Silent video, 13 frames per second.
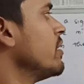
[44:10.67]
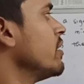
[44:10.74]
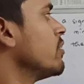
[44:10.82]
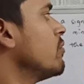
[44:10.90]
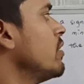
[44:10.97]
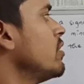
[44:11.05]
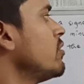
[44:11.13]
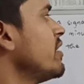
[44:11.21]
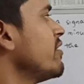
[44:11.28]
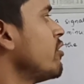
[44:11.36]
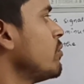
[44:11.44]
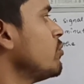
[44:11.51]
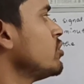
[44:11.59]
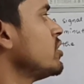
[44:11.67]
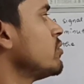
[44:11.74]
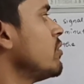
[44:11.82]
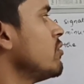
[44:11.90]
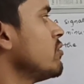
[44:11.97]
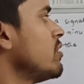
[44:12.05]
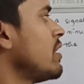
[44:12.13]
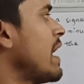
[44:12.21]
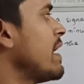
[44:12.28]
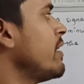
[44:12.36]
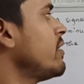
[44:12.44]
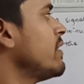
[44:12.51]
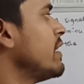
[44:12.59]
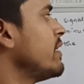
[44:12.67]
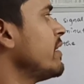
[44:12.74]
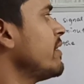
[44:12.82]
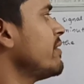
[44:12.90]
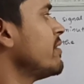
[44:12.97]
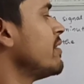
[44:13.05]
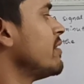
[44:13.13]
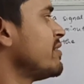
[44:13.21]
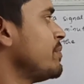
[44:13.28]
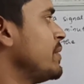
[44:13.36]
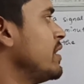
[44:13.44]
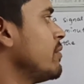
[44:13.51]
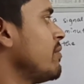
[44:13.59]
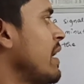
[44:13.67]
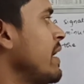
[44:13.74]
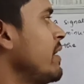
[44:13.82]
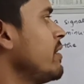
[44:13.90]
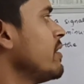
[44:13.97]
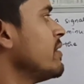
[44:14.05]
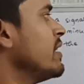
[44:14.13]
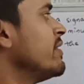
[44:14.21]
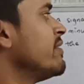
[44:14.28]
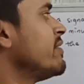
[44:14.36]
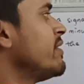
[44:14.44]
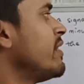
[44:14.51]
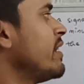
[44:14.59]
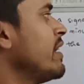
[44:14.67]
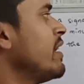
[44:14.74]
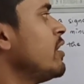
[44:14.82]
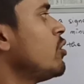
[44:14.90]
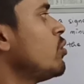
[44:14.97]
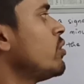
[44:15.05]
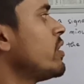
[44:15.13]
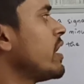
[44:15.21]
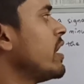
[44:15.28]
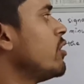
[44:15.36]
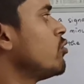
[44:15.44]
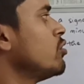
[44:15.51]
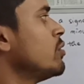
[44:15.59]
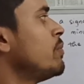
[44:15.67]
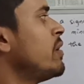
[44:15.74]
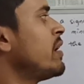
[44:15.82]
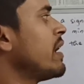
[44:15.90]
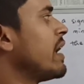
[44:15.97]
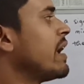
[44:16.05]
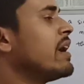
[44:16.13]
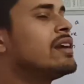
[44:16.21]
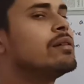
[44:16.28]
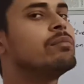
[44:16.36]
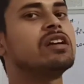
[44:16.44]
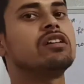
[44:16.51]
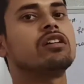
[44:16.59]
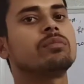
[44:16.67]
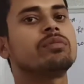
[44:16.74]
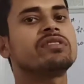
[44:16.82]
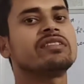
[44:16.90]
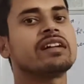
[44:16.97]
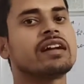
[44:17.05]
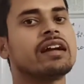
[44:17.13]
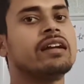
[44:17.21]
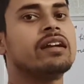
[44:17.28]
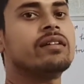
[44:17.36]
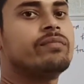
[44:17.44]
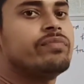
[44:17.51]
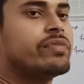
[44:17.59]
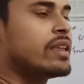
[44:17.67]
equal to, it is almost equal to the light, that is speed of light, that is 3 into 10 to the power 8 meters per second.